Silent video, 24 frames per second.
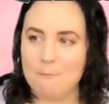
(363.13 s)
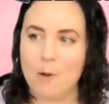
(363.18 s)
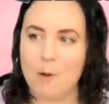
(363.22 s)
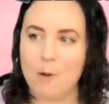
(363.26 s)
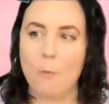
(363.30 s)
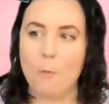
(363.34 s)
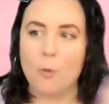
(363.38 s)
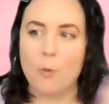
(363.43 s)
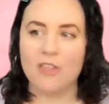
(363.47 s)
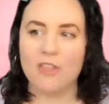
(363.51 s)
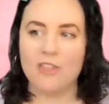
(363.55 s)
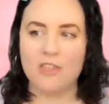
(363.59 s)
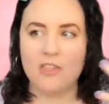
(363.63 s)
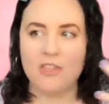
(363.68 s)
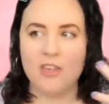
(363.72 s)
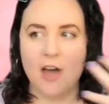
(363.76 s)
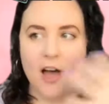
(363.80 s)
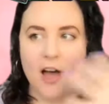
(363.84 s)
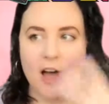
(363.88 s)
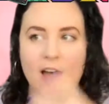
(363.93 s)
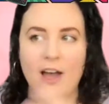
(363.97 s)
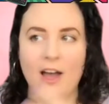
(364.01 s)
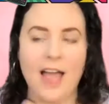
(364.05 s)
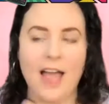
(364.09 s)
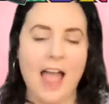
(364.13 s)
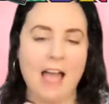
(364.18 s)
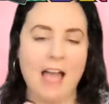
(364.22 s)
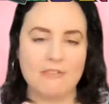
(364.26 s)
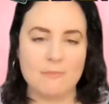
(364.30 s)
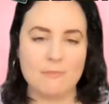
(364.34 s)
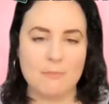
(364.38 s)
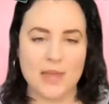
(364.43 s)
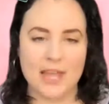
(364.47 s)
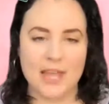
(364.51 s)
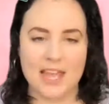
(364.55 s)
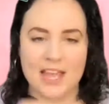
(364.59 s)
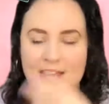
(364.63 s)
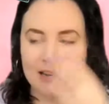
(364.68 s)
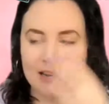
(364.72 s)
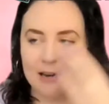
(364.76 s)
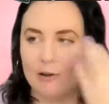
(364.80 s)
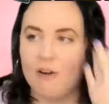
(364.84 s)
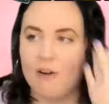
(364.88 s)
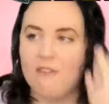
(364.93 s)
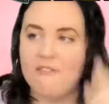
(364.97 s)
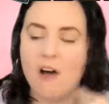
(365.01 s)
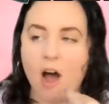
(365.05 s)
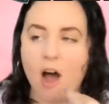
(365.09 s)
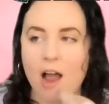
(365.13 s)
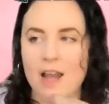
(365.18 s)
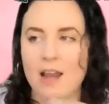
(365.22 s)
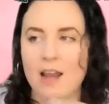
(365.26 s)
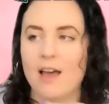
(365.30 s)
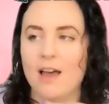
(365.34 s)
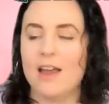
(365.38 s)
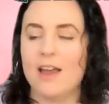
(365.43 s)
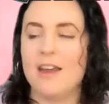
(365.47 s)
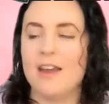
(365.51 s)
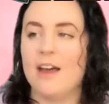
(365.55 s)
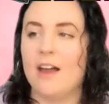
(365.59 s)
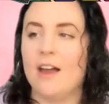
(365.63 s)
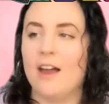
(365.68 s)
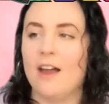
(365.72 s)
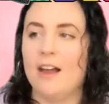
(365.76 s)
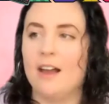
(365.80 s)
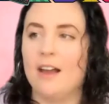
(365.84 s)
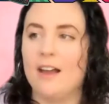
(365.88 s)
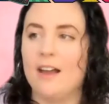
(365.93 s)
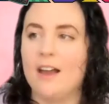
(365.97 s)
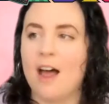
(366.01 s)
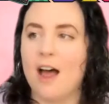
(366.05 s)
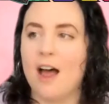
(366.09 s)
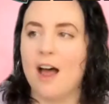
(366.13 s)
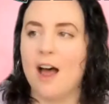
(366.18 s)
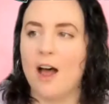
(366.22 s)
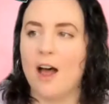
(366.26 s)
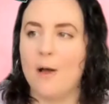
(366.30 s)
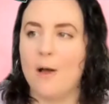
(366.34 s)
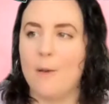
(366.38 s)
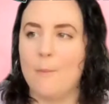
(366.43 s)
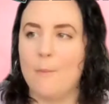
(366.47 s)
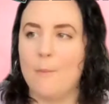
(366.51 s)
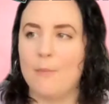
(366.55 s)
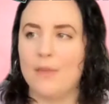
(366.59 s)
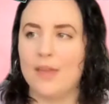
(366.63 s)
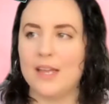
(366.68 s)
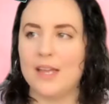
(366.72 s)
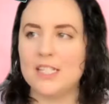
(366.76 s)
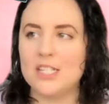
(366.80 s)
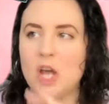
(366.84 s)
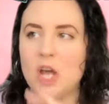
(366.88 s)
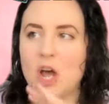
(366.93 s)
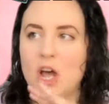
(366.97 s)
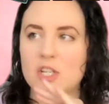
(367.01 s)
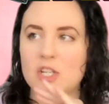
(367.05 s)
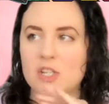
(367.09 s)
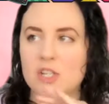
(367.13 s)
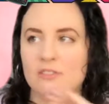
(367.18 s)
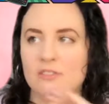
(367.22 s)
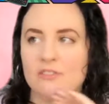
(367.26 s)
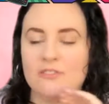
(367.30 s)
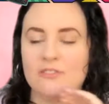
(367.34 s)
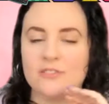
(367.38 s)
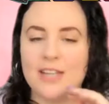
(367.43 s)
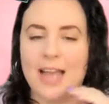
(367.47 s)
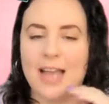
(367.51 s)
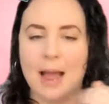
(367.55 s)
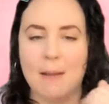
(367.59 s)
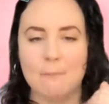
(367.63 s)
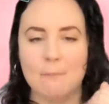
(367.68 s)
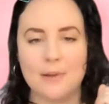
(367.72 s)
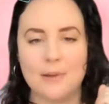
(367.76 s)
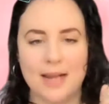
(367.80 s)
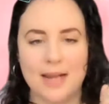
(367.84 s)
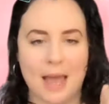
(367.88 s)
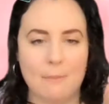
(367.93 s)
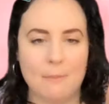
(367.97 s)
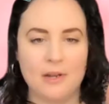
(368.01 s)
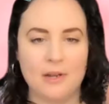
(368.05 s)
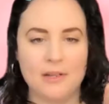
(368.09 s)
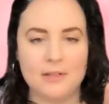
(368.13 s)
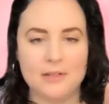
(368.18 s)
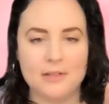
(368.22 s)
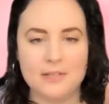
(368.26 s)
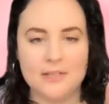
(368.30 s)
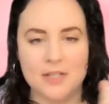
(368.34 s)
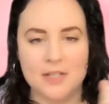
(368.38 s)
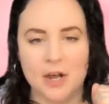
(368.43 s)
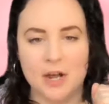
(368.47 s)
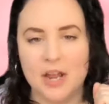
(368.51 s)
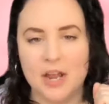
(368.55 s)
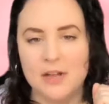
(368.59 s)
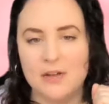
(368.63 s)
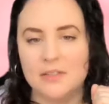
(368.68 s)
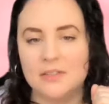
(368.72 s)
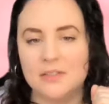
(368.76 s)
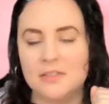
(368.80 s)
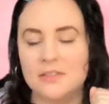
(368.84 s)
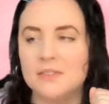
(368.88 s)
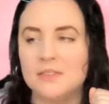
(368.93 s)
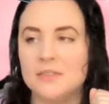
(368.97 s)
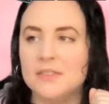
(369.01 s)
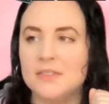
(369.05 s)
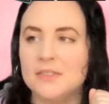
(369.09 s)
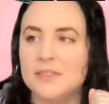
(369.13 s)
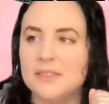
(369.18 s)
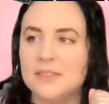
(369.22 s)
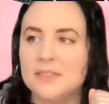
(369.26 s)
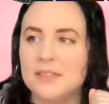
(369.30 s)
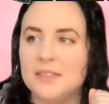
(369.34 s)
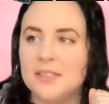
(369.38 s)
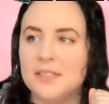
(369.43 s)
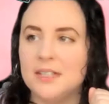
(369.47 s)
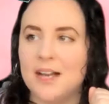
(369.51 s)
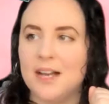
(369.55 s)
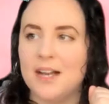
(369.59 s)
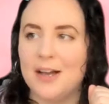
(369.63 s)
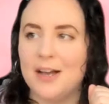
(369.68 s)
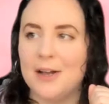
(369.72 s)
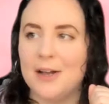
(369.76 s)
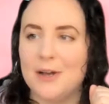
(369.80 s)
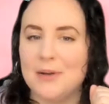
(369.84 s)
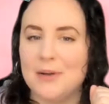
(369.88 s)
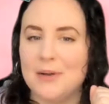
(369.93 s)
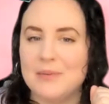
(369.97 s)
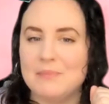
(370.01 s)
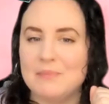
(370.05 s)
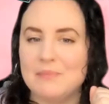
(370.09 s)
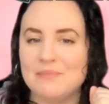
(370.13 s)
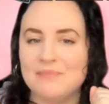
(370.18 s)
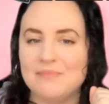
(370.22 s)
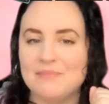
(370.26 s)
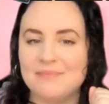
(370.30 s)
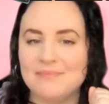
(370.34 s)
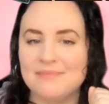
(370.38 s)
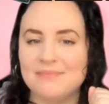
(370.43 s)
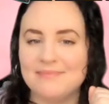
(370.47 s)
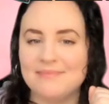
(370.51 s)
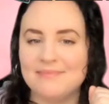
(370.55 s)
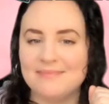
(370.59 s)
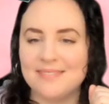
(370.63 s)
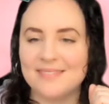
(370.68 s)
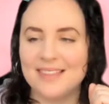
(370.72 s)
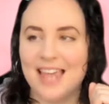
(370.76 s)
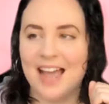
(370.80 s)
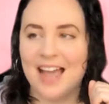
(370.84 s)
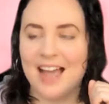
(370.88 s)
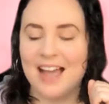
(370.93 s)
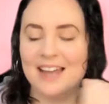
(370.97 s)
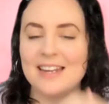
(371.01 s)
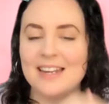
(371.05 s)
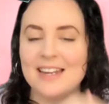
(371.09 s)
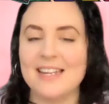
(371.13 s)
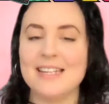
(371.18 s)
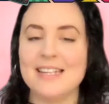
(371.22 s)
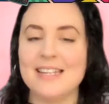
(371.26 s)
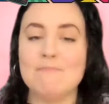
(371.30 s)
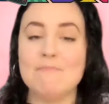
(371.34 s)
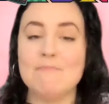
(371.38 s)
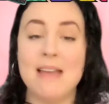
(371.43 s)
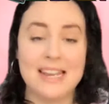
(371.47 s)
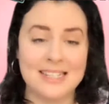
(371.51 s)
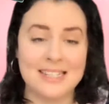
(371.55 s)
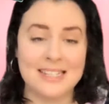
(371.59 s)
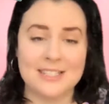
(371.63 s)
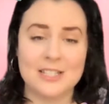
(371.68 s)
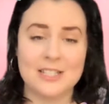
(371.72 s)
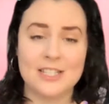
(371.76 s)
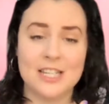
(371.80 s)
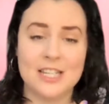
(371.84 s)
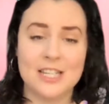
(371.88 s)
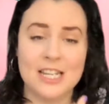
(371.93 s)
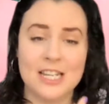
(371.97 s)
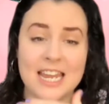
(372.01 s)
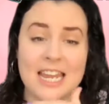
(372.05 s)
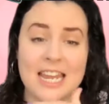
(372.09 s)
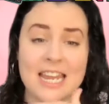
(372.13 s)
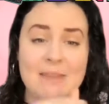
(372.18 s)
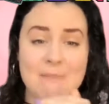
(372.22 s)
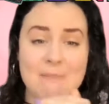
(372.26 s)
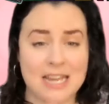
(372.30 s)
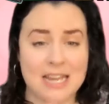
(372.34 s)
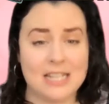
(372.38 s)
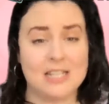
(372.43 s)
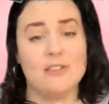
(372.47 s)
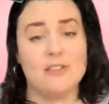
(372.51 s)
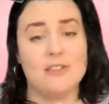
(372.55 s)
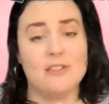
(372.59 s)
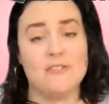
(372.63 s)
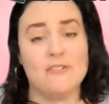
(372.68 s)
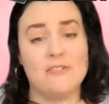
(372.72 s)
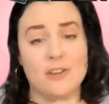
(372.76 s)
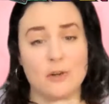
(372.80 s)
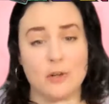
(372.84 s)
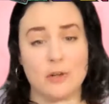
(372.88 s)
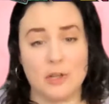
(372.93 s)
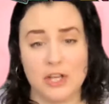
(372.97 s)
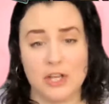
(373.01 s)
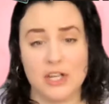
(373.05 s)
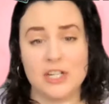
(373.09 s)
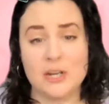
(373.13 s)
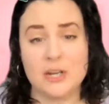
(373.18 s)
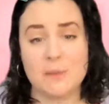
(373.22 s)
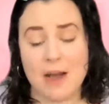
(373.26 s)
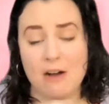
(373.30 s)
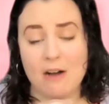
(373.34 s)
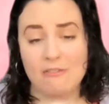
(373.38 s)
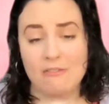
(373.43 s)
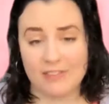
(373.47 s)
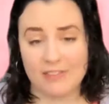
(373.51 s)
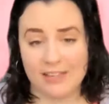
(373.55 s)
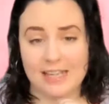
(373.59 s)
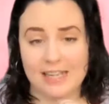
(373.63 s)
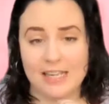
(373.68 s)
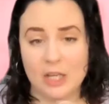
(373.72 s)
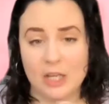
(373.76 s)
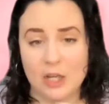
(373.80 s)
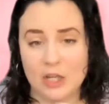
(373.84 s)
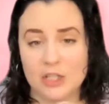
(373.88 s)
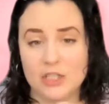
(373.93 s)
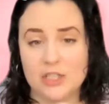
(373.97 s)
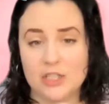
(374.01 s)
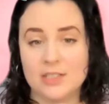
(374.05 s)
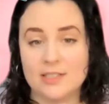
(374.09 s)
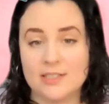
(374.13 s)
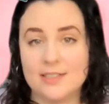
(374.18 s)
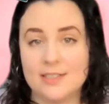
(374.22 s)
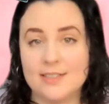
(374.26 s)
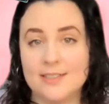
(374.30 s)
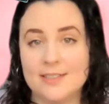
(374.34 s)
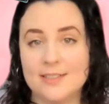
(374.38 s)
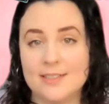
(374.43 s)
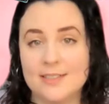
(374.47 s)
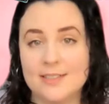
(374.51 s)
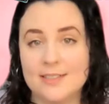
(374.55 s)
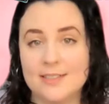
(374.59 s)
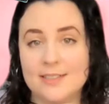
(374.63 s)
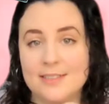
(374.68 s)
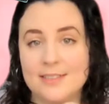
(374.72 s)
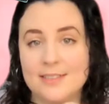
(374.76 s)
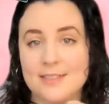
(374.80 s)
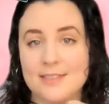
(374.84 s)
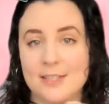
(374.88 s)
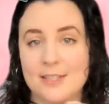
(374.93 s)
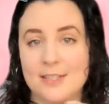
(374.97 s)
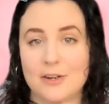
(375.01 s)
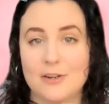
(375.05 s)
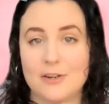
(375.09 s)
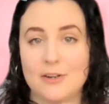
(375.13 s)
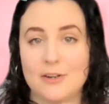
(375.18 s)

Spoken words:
but with a heavy beard, a lot of eyeliner, touch of camp glamour style. Um, yeah, and he makes you feel good about feeling good. So